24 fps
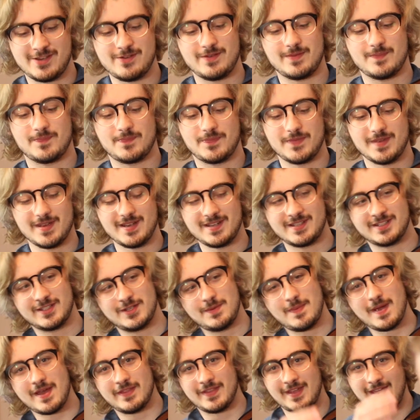Like it's
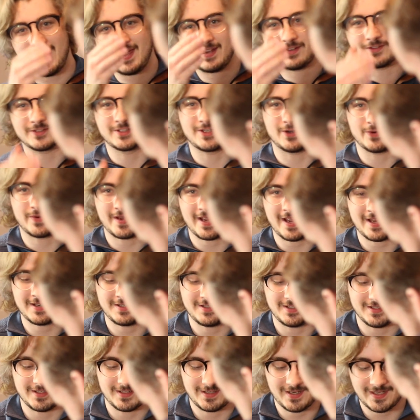too bad the angles don't
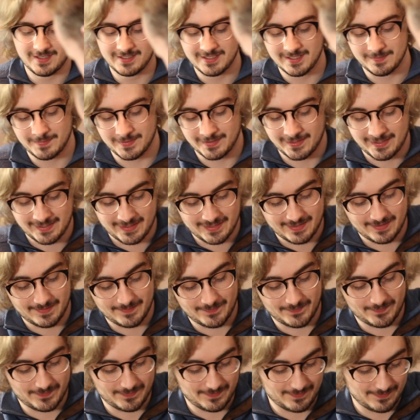catch it, but like
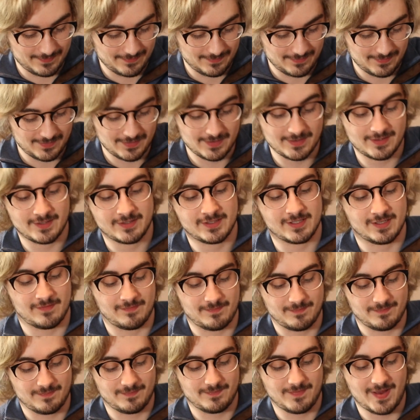there's a
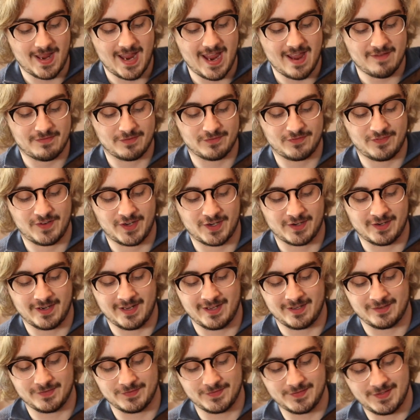half a
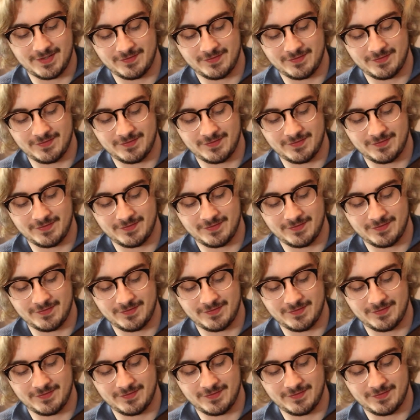fingernail of